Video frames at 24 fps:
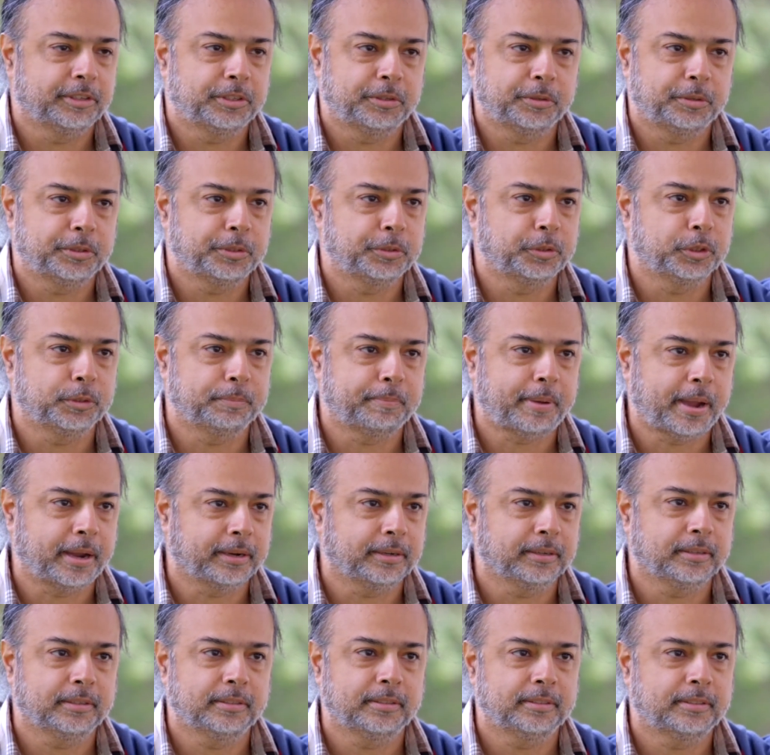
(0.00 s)
resource use
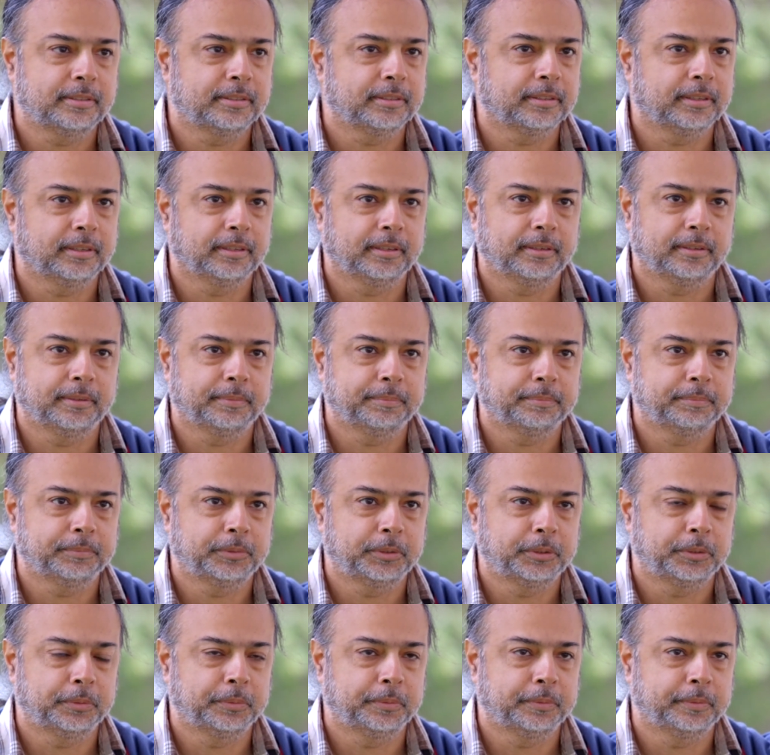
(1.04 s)
patterns,
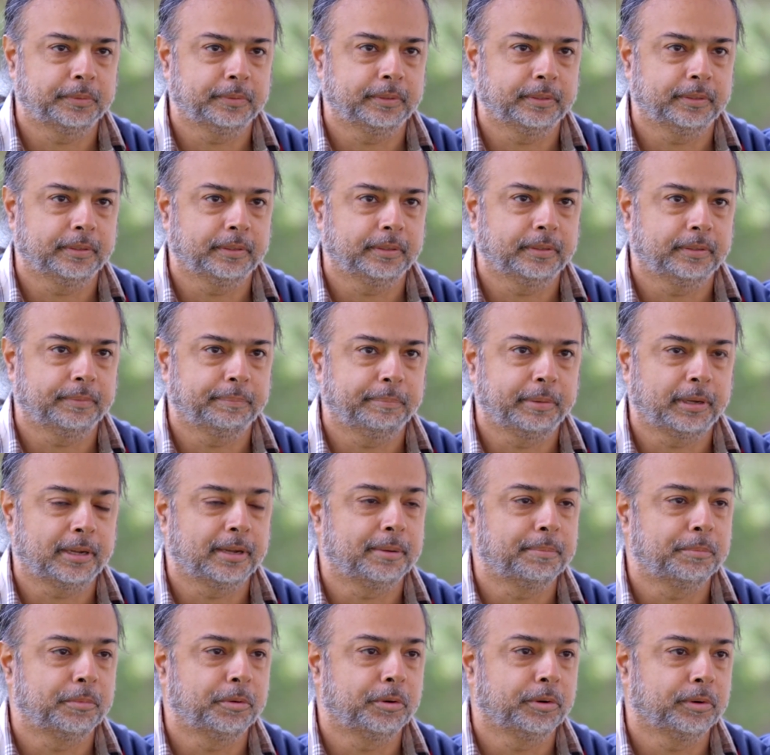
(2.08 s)
to
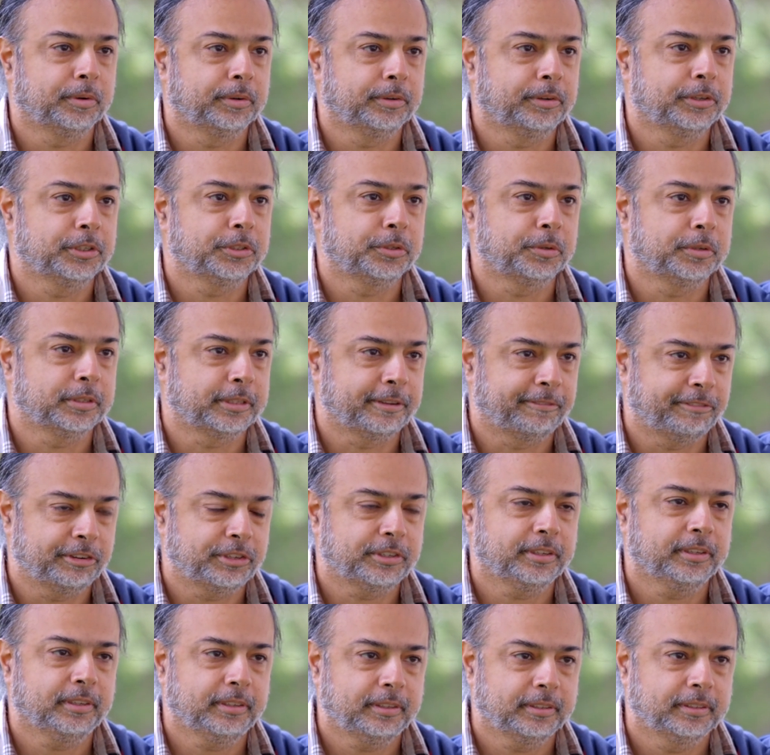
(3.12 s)
become more resource
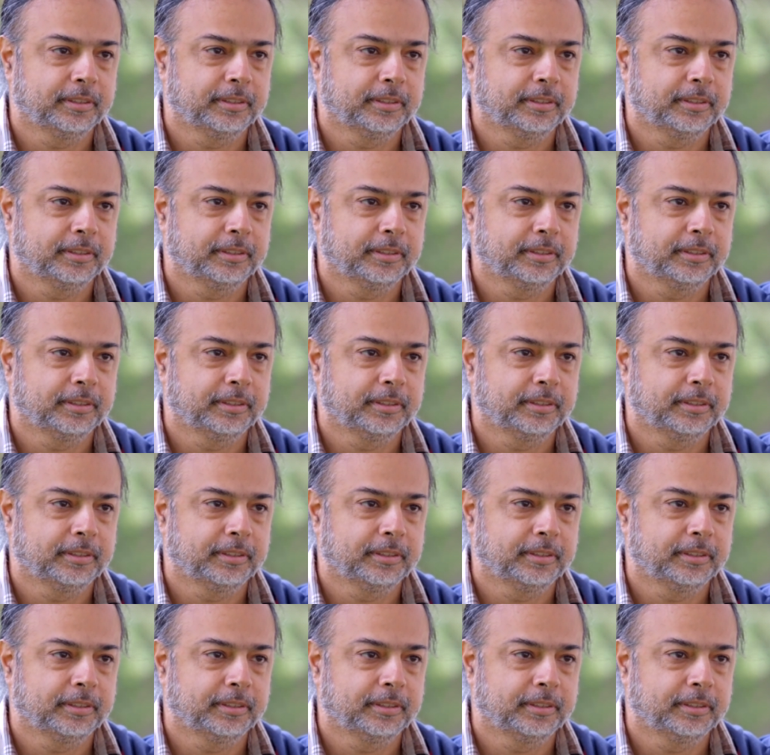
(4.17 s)
efficient,